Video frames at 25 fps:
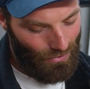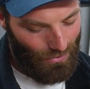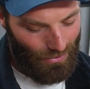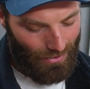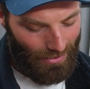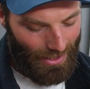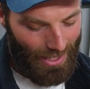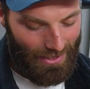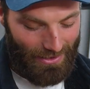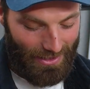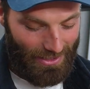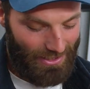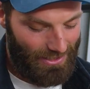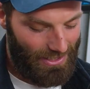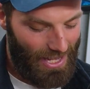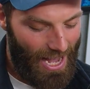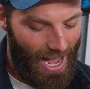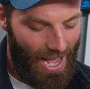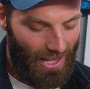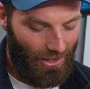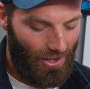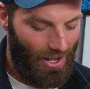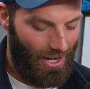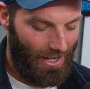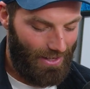at the
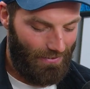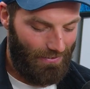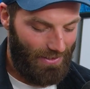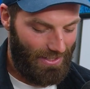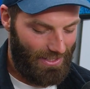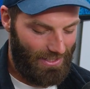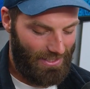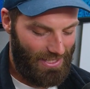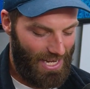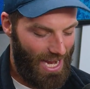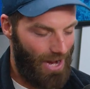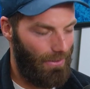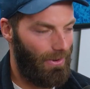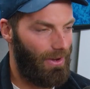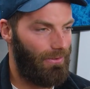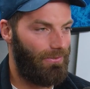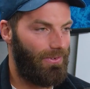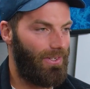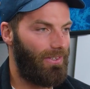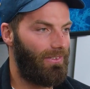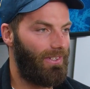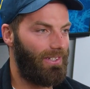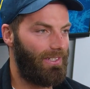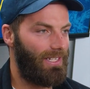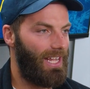start, like, this is how we're
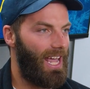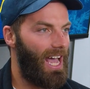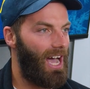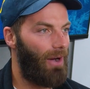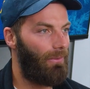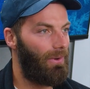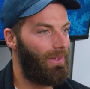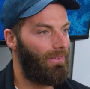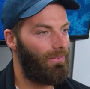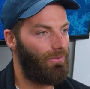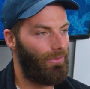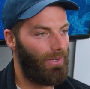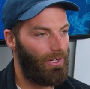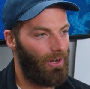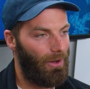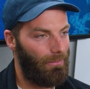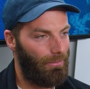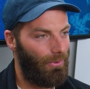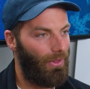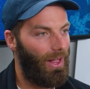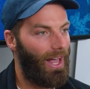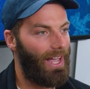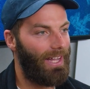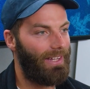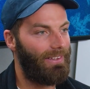feeling now when we're not
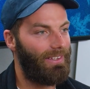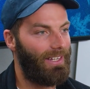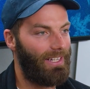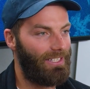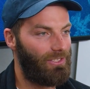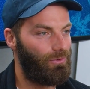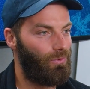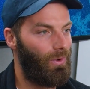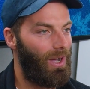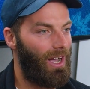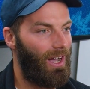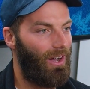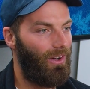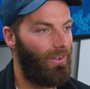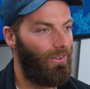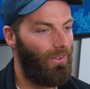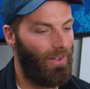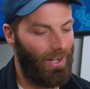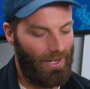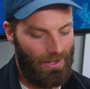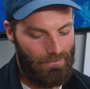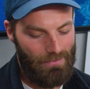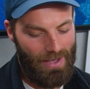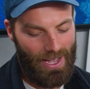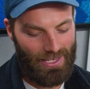playing as well.
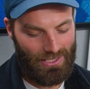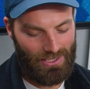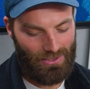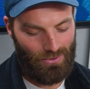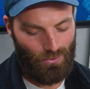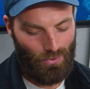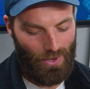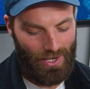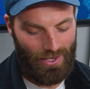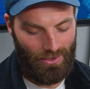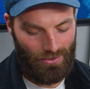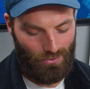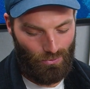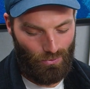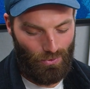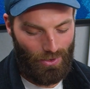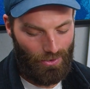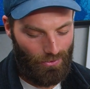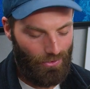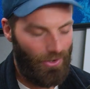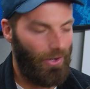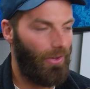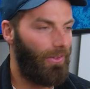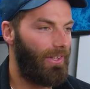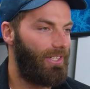Like, imagine when we
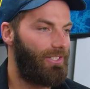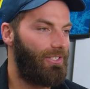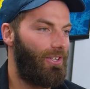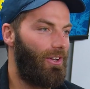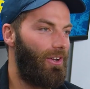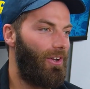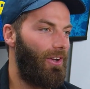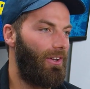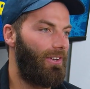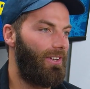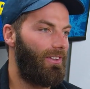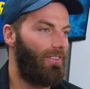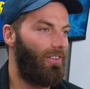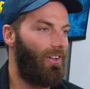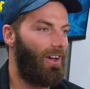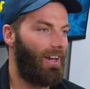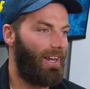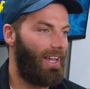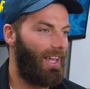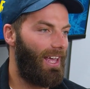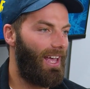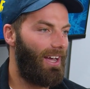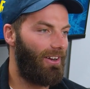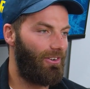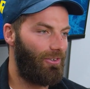really turn, and
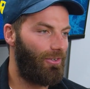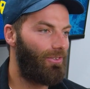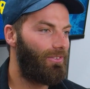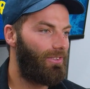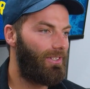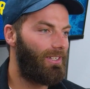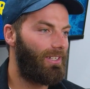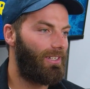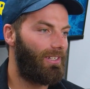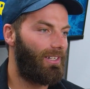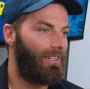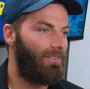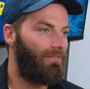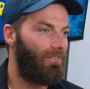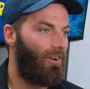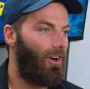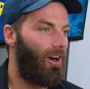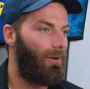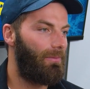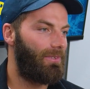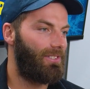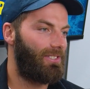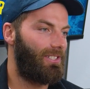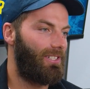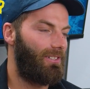like how good the
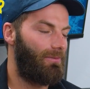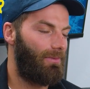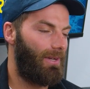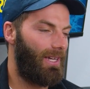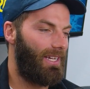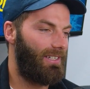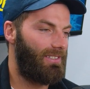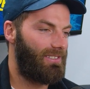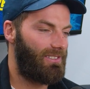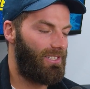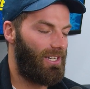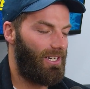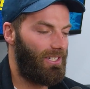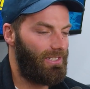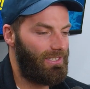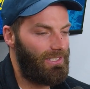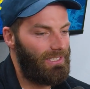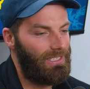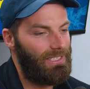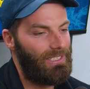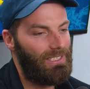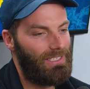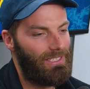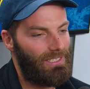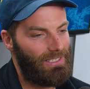environment's going to be. So
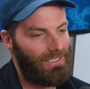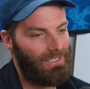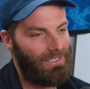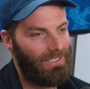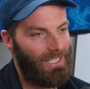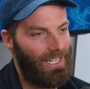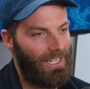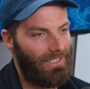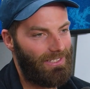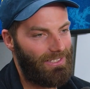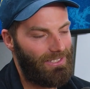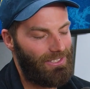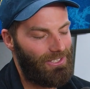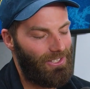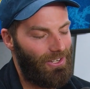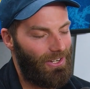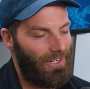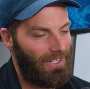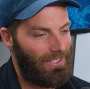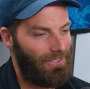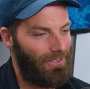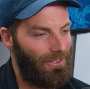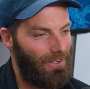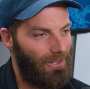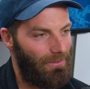yeah, it's
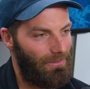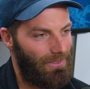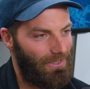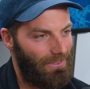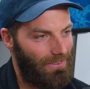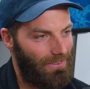exciting times.